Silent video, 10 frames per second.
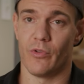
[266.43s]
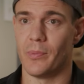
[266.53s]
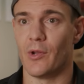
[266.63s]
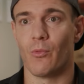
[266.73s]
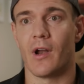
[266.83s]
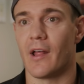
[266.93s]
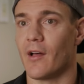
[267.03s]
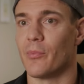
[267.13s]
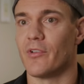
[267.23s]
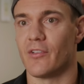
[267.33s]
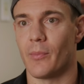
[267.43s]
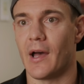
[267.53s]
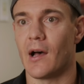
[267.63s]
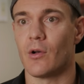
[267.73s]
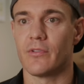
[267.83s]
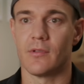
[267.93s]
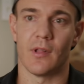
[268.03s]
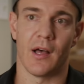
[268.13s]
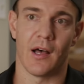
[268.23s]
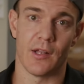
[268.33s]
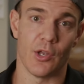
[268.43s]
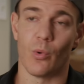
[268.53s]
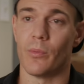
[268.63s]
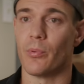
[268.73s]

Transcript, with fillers: was being run out of the upstairs of my house, no